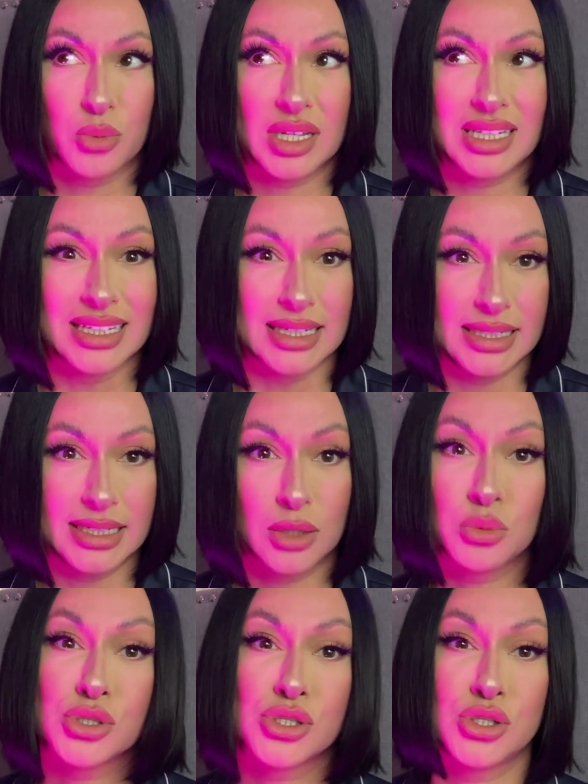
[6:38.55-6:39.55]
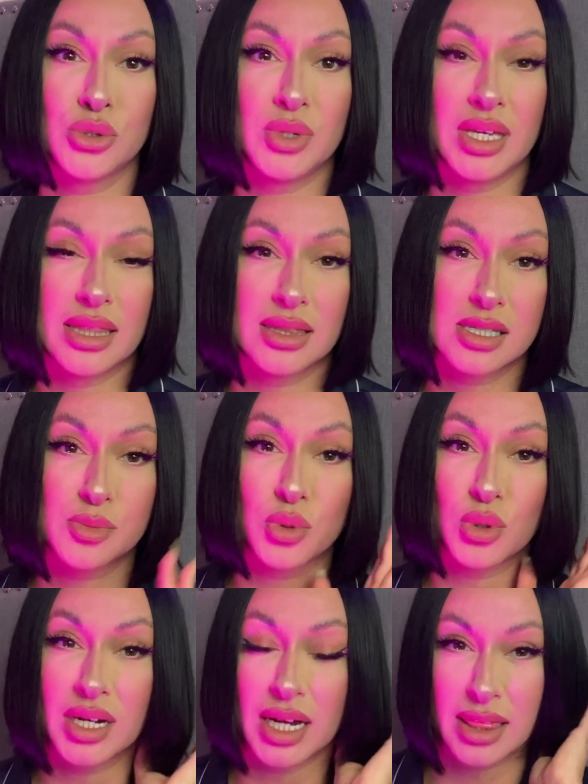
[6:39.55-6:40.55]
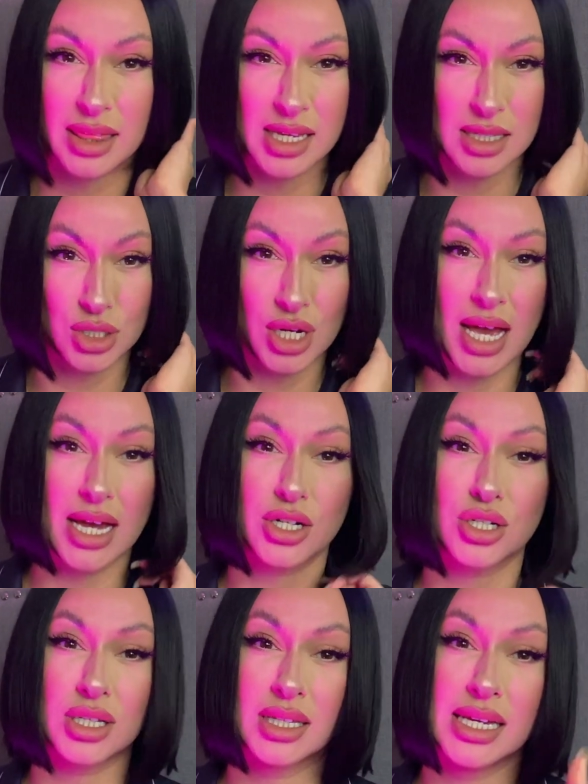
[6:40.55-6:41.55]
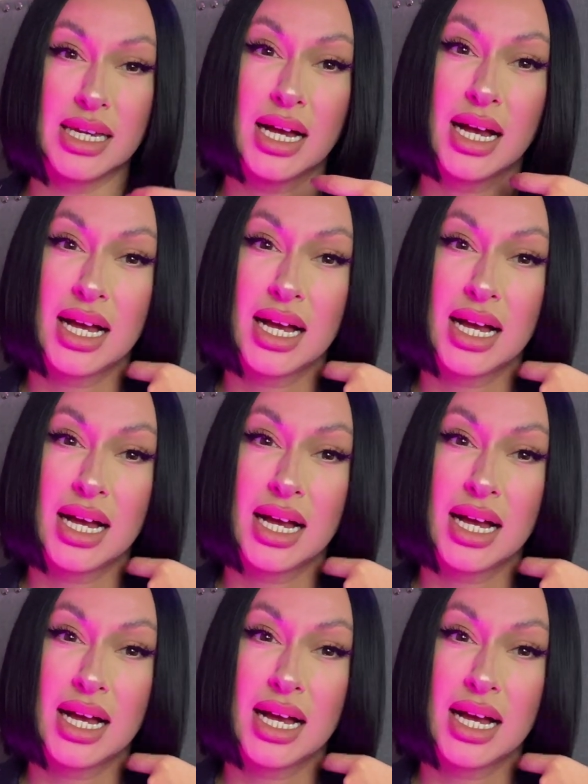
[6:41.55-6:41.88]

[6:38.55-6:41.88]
what Linda was doing at this point. I think she actually,